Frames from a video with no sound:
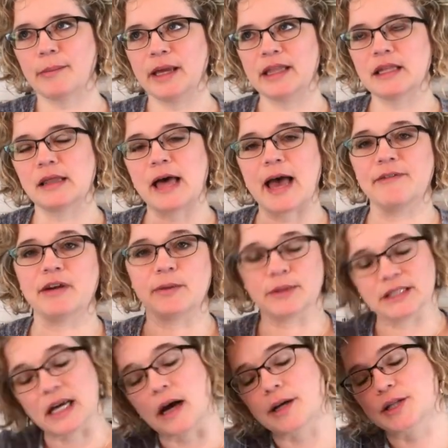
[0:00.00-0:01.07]
in the live, I
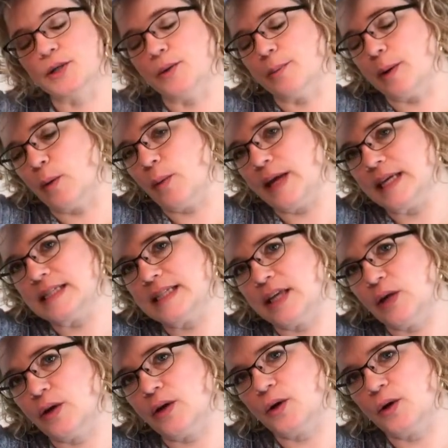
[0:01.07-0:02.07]
will talk to you about ways that you